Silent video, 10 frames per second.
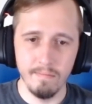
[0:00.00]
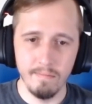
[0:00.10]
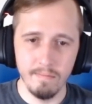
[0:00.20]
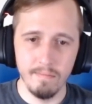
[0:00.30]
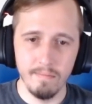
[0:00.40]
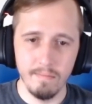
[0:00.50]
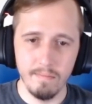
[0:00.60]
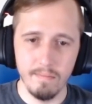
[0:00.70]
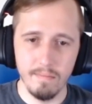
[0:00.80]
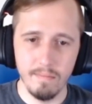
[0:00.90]

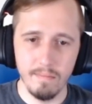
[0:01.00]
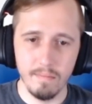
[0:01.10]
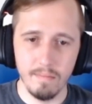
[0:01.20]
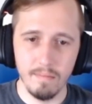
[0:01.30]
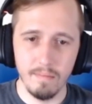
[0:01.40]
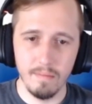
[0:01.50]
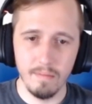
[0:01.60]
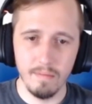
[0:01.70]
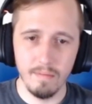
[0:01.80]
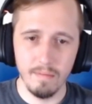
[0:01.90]

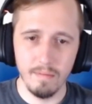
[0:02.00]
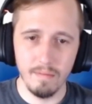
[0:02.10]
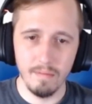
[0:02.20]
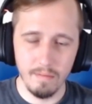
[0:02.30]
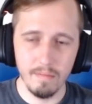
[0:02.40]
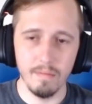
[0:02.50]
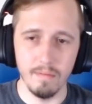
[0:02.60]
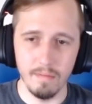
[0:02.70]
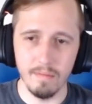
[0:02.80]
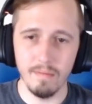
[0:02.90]

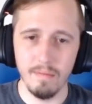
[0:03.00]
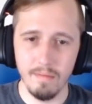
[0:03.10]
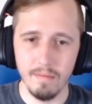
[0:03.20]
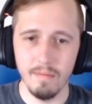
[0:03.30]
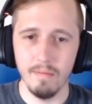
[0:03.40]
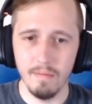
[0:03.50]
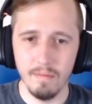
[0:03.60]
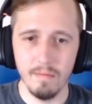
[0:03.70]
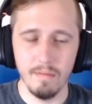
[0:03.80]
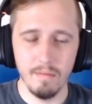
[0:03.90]

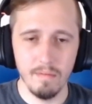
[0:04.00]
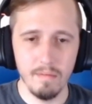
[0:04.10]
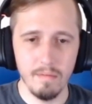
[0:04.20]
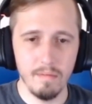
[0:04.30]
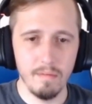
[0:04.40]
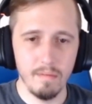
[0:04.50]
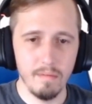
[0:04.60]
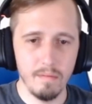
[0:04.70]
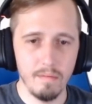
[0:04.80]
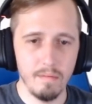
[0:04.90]

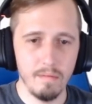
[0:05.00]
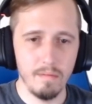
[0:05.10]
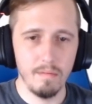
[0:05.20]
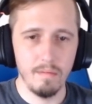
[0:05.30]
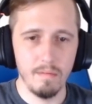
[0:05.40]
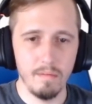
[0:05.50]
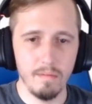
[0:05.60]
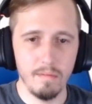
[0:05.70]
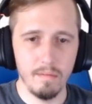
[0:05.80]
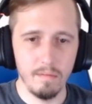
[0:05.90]

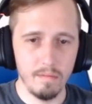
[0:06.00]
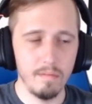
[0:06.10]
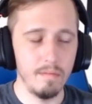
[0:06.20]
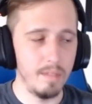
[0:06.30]
No words are spoken by the person on screen.